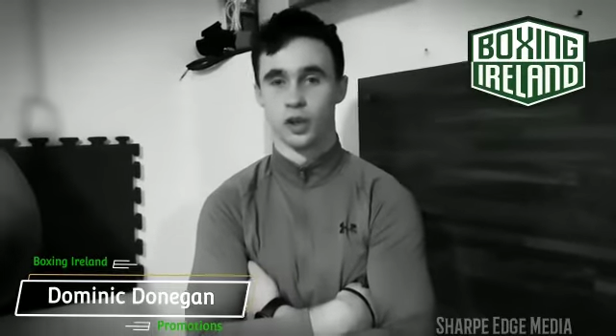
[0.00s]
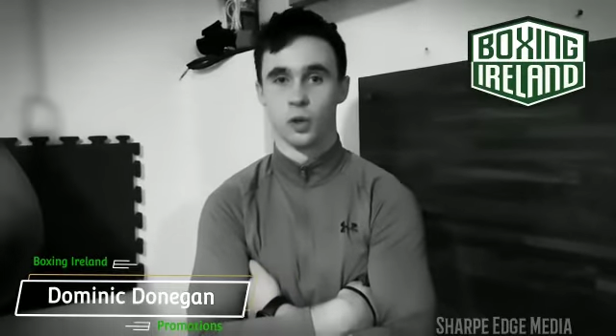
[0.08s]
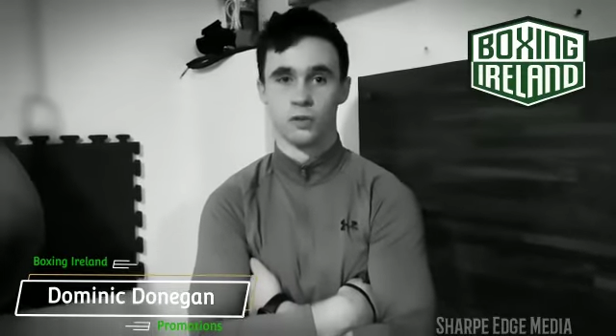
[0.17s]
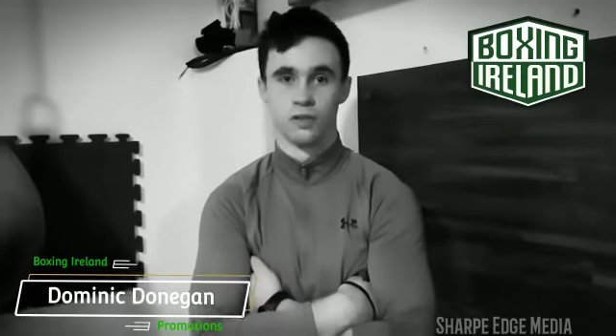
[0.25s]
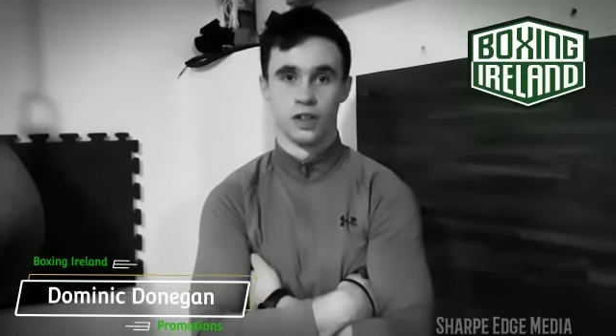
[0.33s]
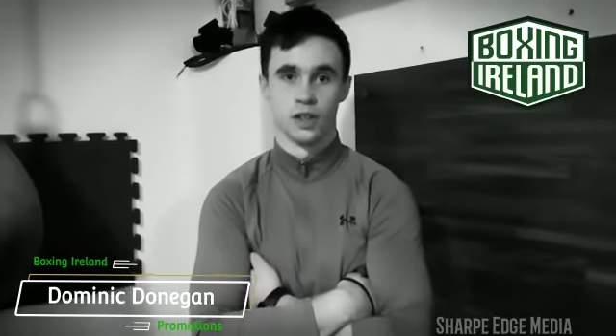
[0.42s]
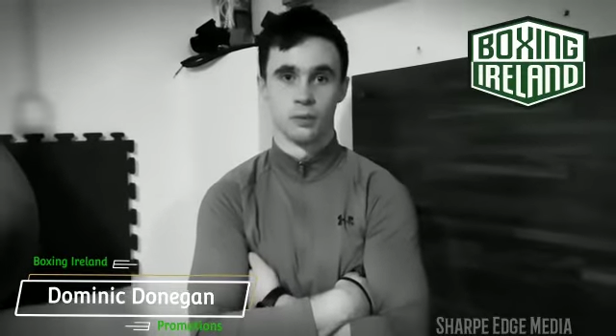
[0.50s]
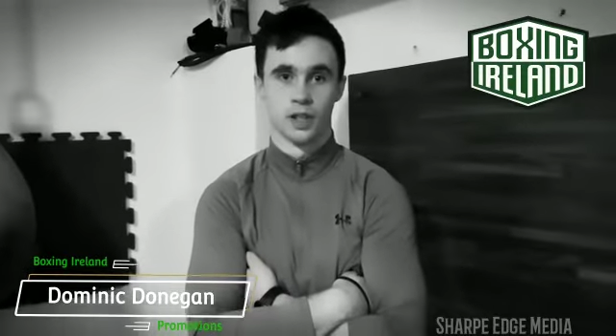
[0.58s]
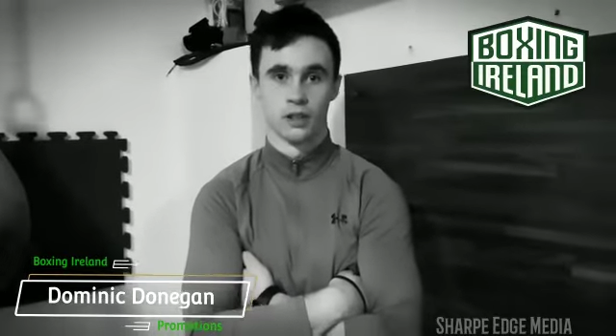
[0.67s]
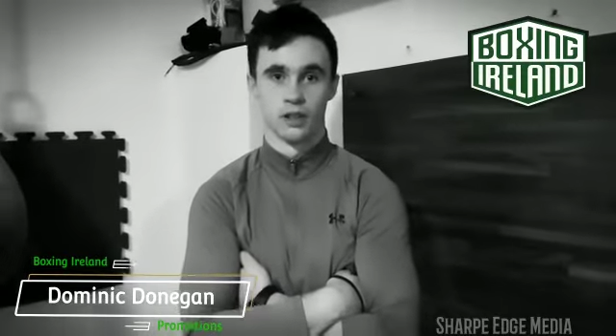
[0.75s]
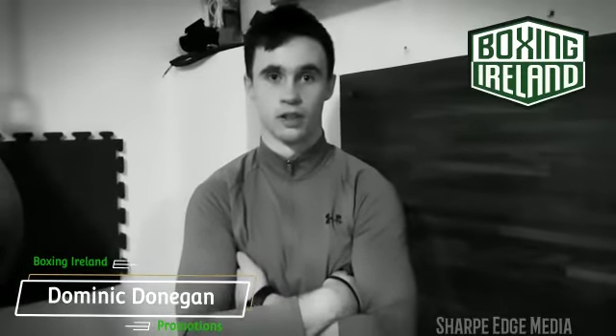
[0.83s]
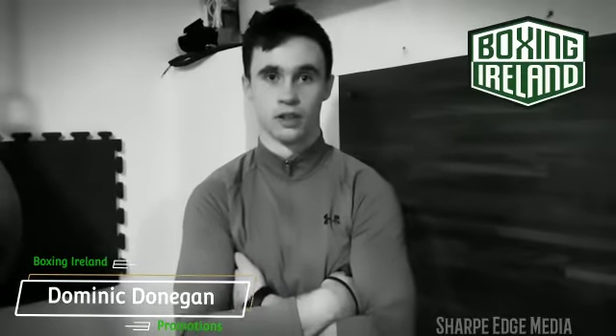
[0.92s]
hopefully I'll be
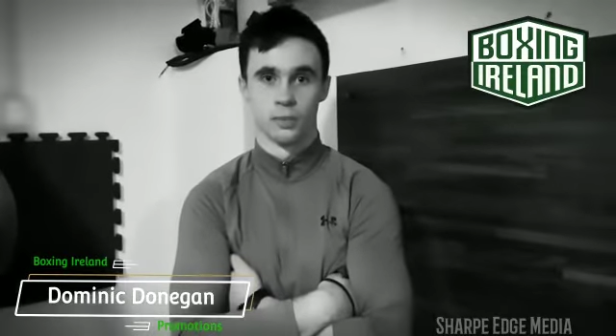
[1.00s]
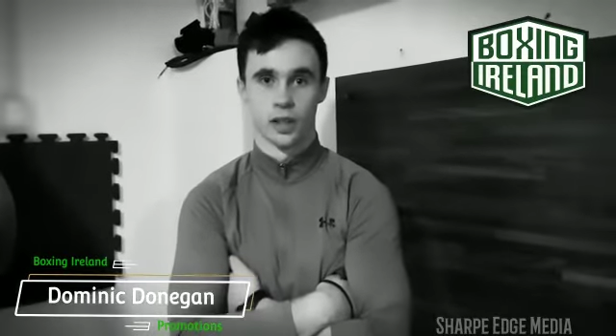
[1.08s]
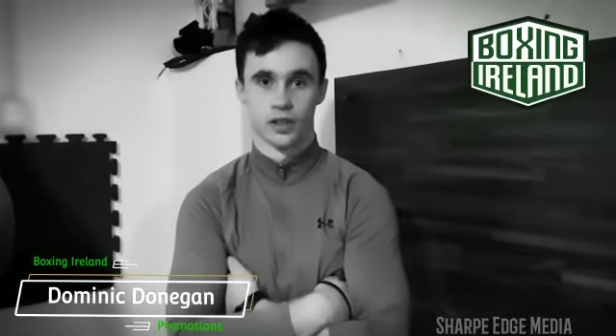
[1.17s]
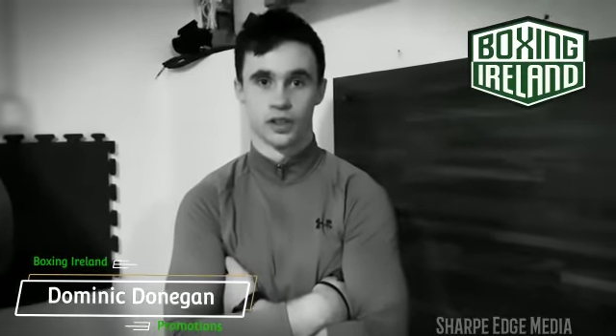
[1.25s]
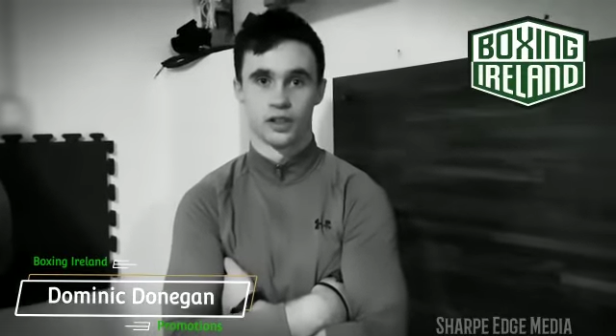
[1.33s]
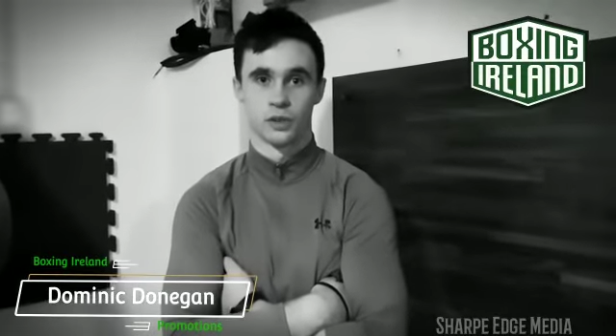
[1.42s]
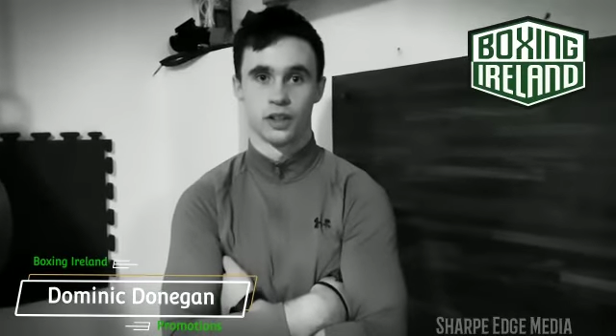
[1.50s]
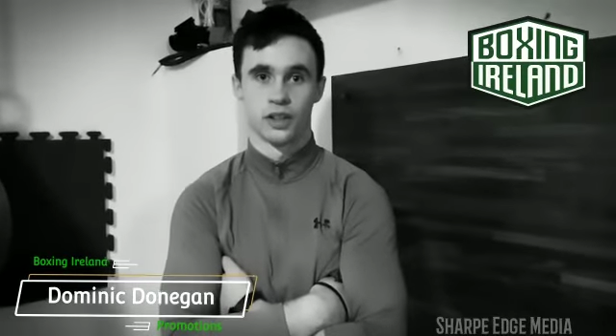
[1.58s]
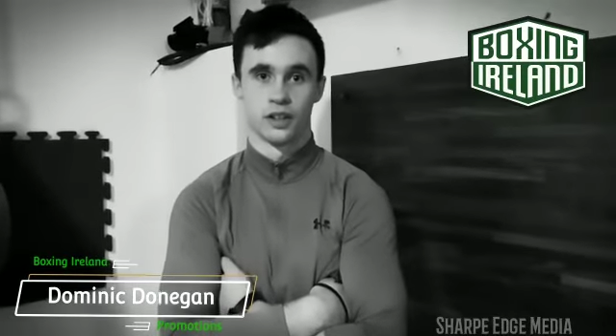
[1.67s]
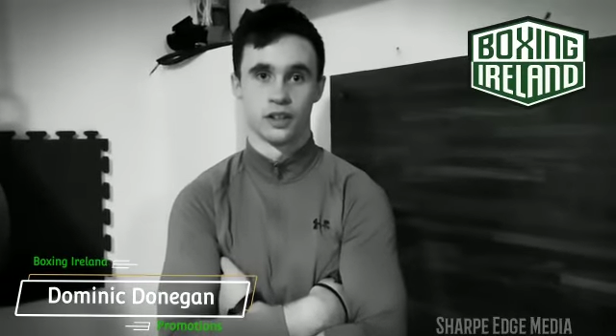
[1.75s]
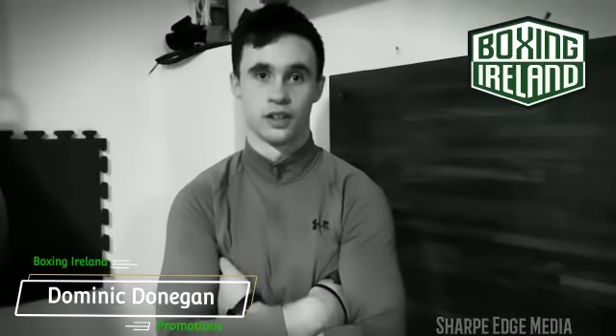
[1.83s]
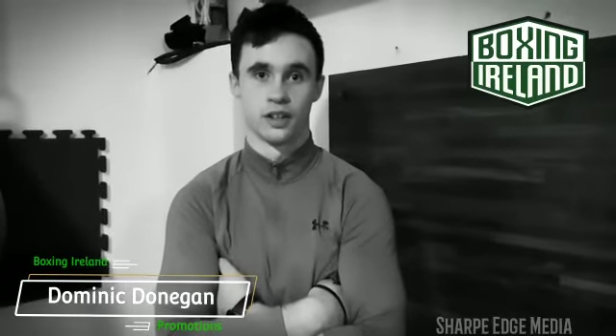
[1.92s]
out now March
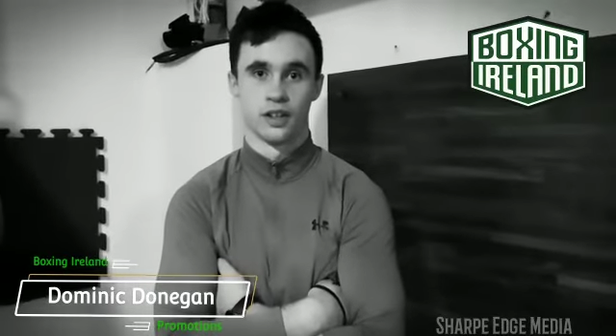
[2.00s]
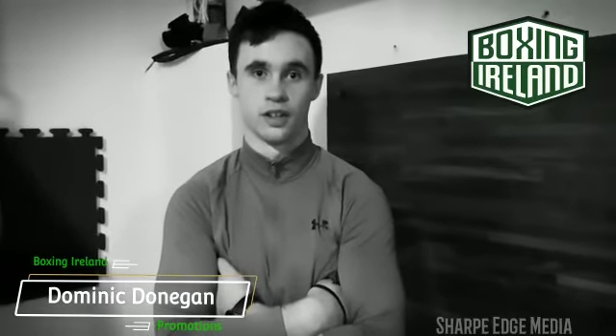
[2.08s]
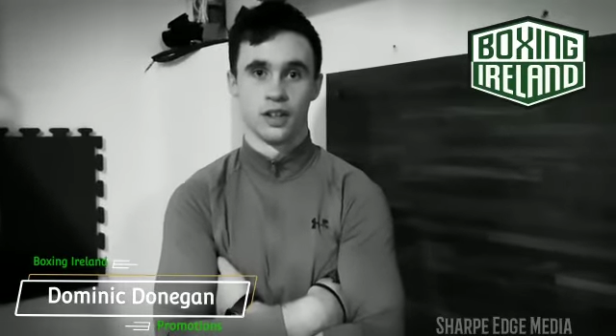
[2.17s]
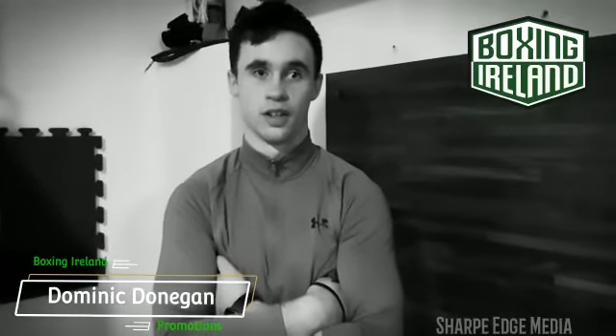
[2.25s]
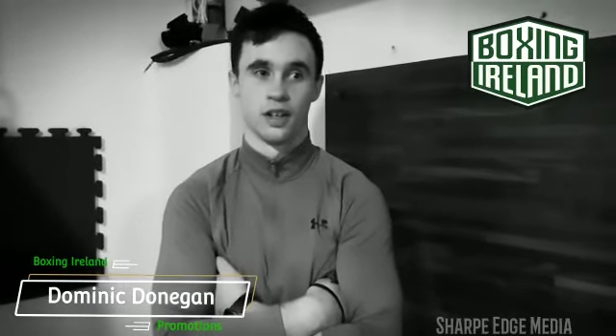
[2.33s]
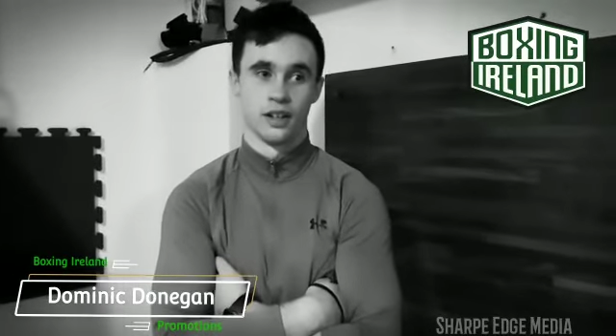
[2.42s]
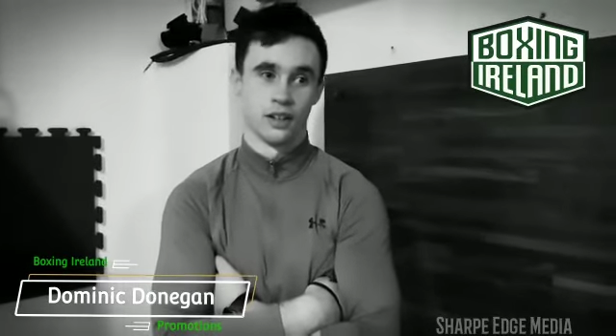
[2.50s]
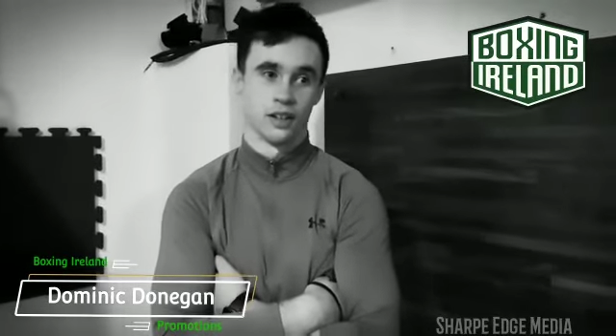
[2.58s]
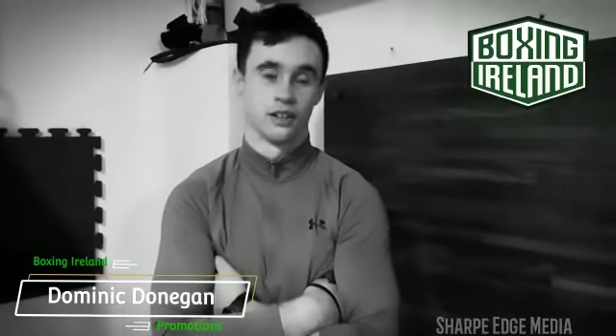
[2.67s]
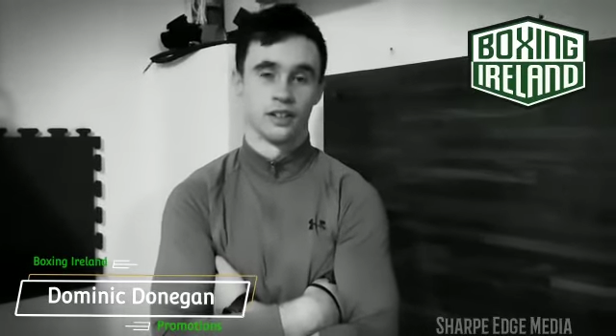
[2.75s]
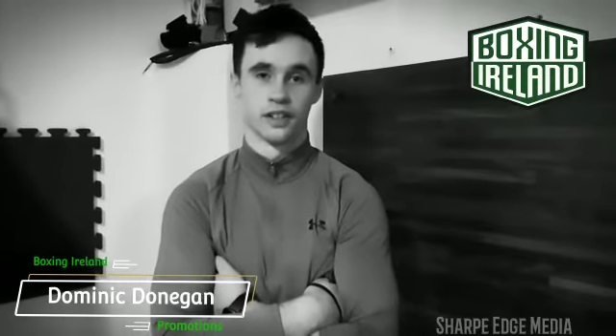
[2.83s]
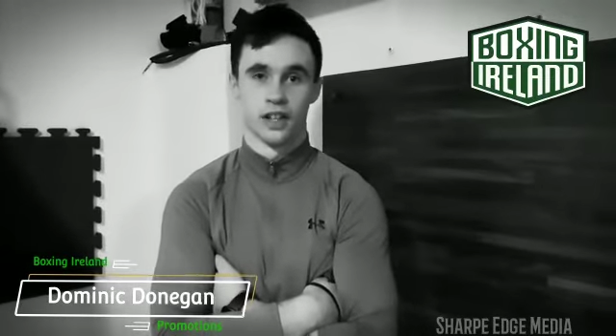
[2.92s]
20th and
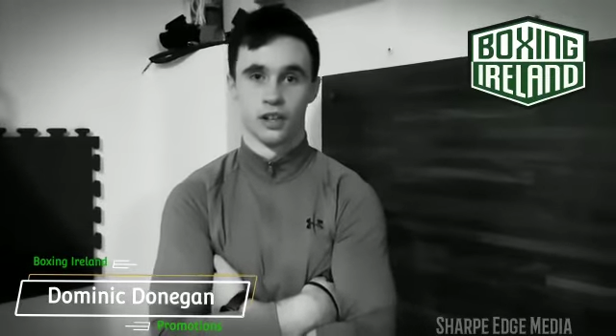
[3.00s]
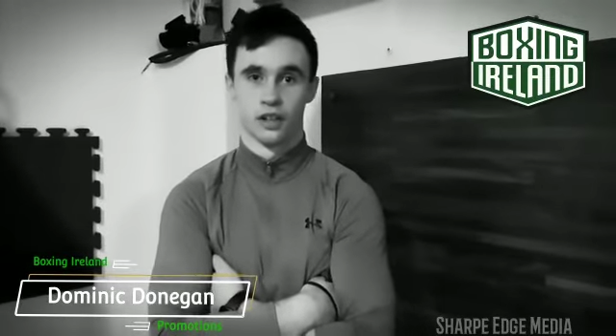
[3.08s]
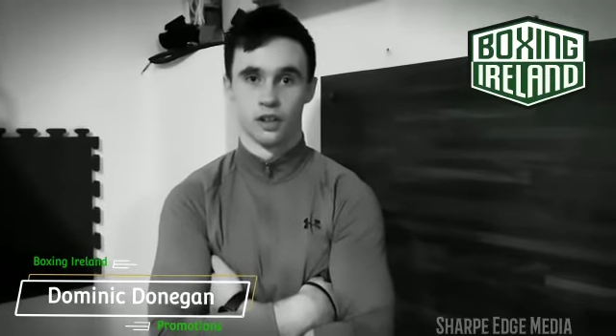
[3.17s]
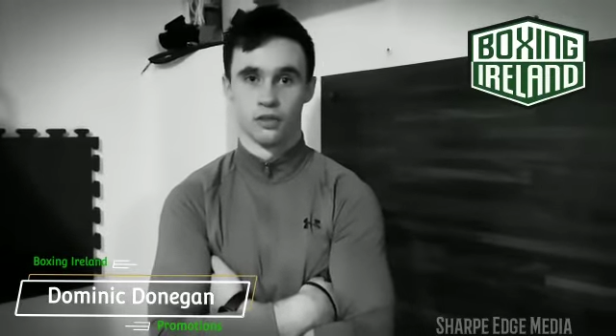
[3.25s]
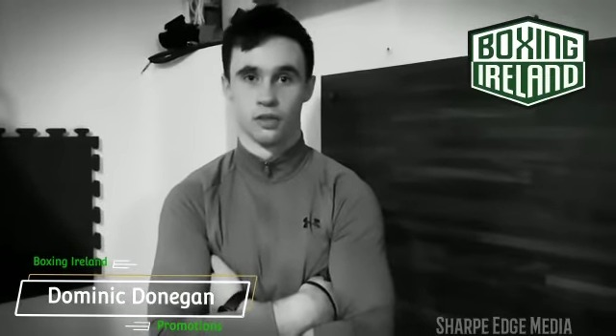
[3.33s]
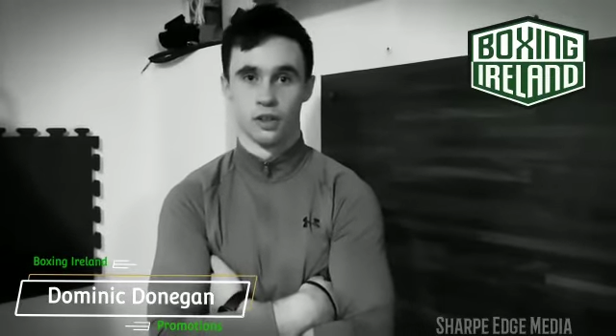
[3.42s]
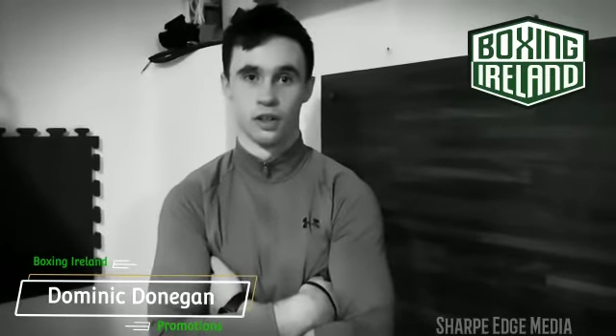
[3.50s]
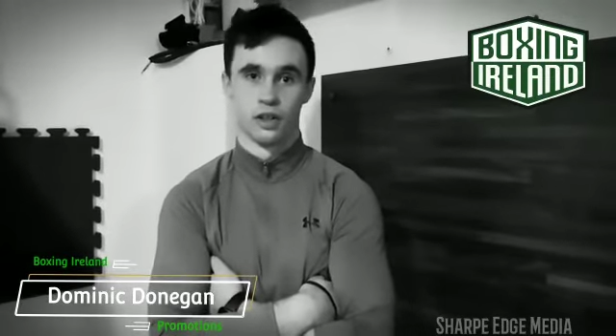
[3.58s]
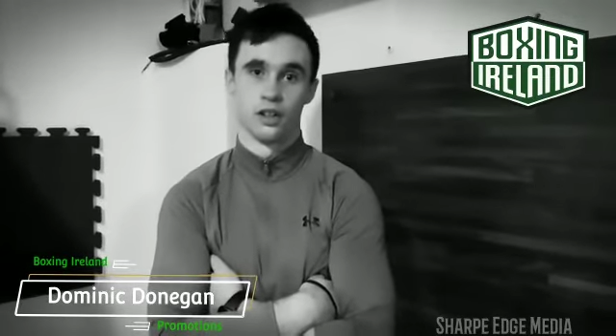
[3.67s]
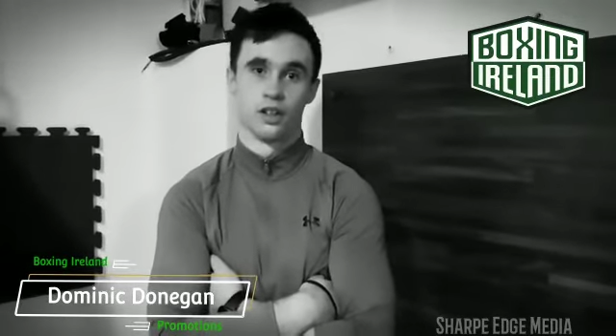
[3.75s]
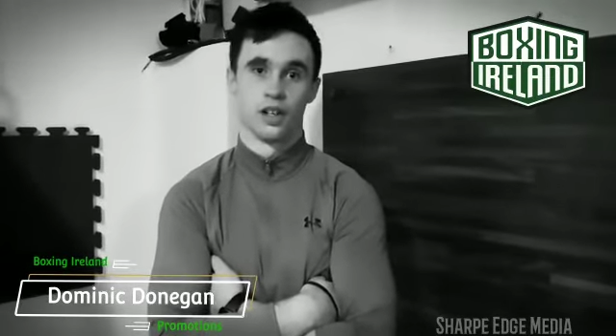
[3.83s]
then start off where I